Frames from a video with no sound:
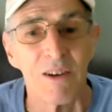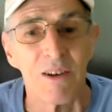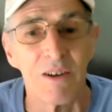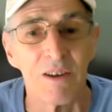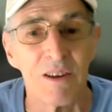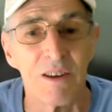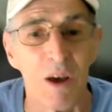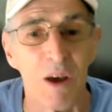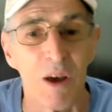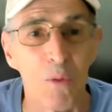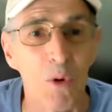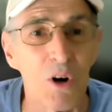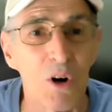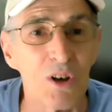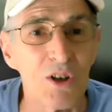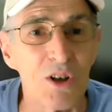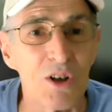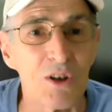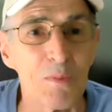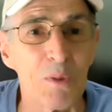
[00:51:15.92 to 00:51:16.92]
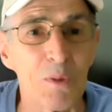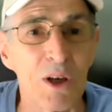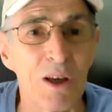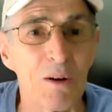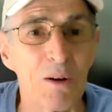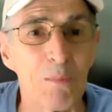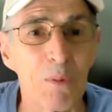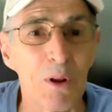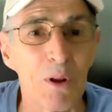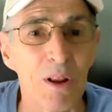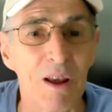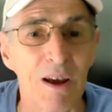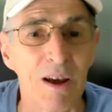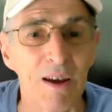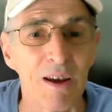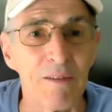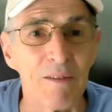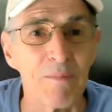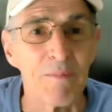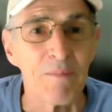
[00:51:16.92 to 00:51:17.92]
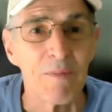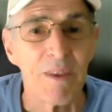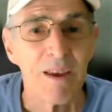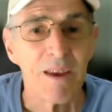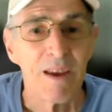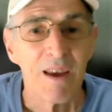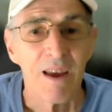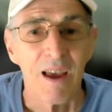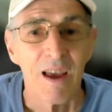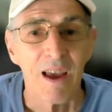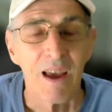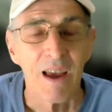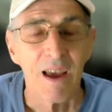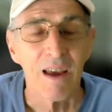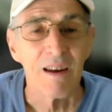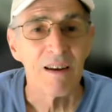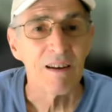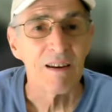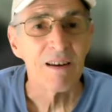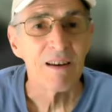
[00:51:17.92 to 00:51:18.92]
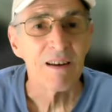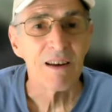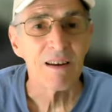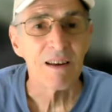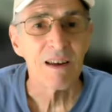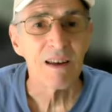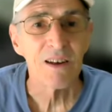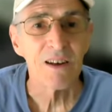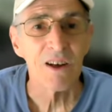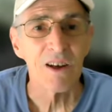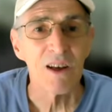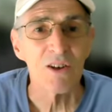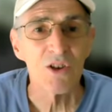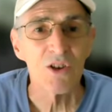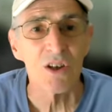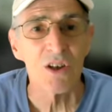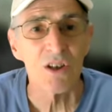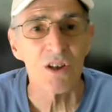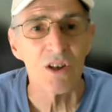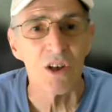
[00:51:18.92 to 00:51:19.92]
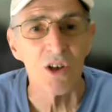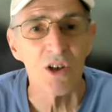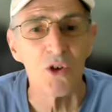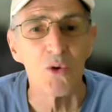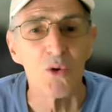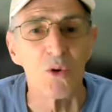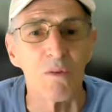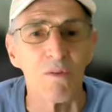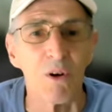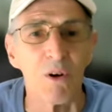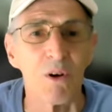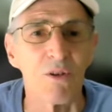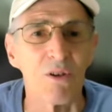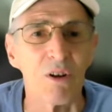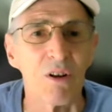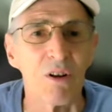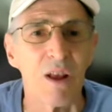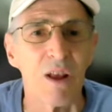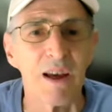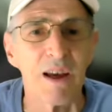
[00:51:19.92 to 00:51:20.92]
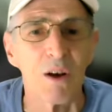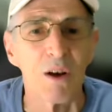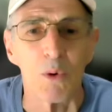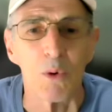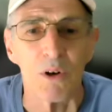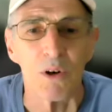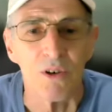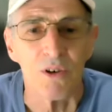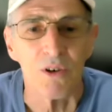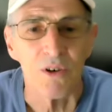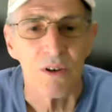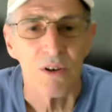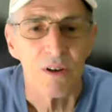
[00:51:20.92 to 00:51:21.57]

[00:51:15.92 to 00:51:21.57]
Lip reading: they weren't just being polite. And it's just a universal language.